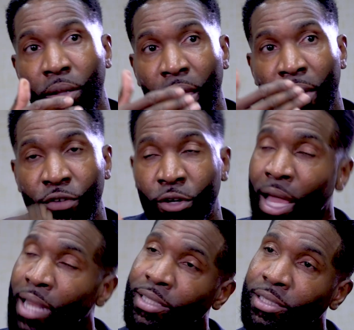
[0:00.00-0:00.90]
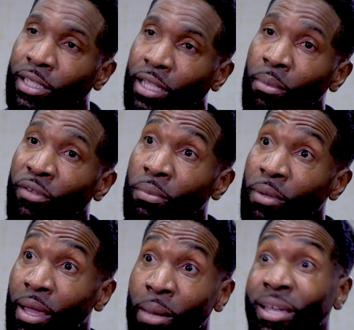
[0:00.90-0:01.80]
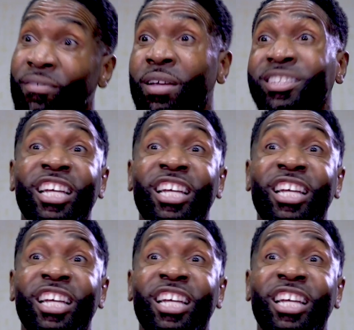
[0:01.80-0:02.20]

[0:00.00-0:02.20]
If you're not necessarily coming from by, I'm giving